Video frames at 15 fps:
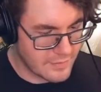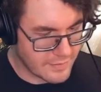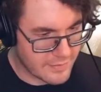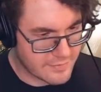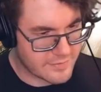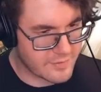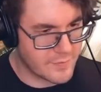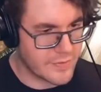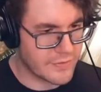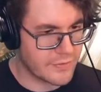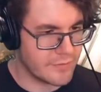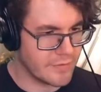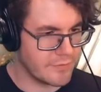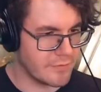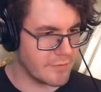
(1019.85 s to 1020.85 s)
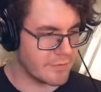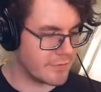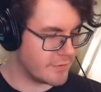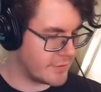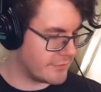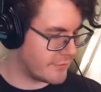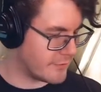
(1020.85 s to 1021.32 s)
That's gonna be 34.
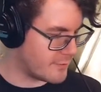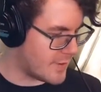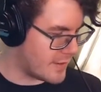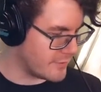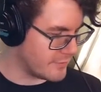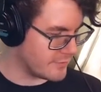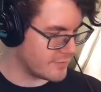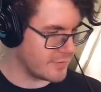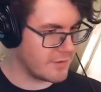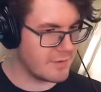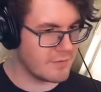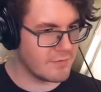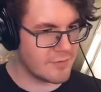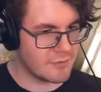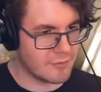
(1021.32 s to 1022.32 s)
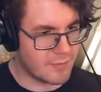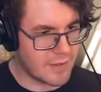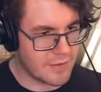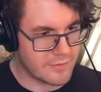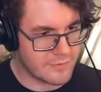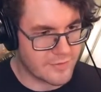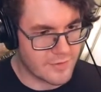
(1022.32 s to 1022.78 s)
34 models, individual
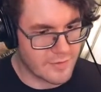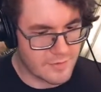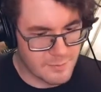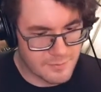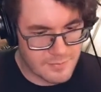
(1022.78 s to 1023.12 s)
models here,